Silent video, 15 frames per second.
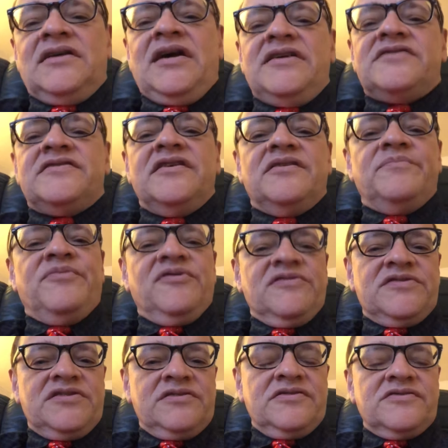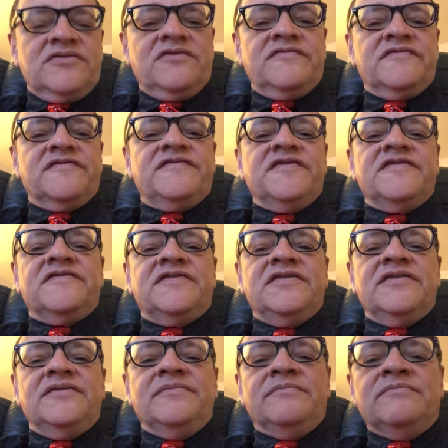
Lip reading: I'd say the person is over 50.